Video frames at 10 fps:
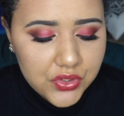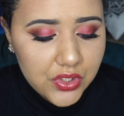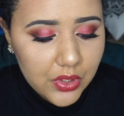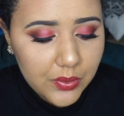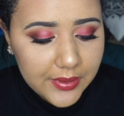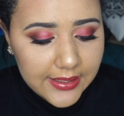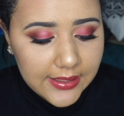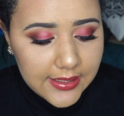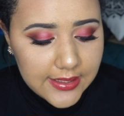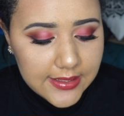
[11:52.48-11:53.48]
so
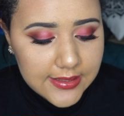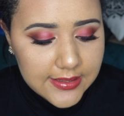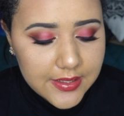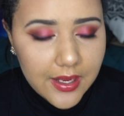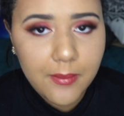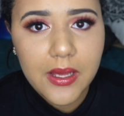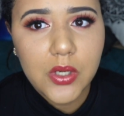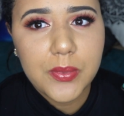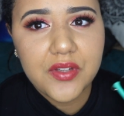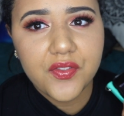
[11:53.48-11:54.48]
it is
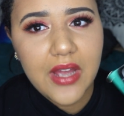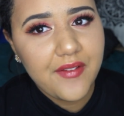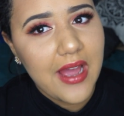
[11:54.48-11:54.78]
about to be 5